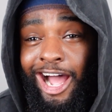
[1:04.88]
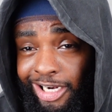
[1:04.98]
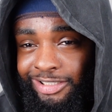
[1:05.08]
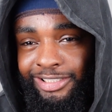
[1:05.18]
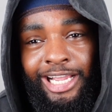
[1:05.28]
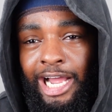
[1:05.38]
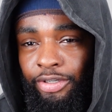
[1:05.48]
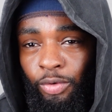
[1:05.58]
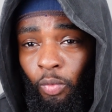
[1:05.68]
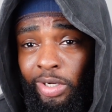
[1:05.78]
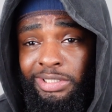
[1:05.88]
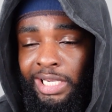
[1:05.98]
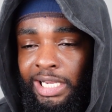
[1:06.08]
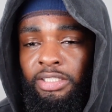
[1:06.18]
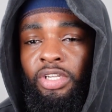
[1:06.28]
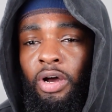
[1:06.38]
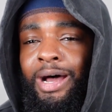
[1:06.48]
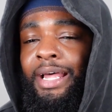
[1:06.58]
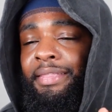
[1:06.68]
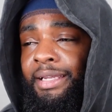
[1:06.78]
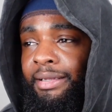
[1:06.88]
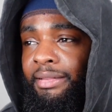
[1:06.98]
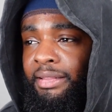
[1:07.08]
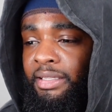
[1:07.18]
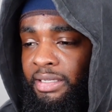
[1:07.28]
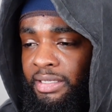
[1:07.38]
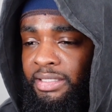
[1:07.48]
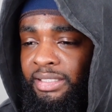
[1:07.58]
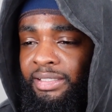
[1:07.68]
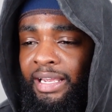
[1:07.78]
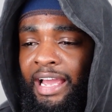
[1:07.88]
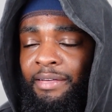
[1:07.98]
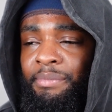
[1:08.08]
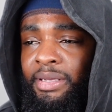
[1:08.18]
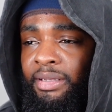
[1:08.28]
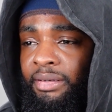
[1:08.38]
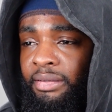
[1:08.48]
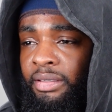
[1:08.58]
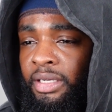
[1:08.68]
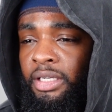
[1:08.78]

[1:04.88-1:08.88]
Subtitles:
honestly, I knew once I saw, I think these have been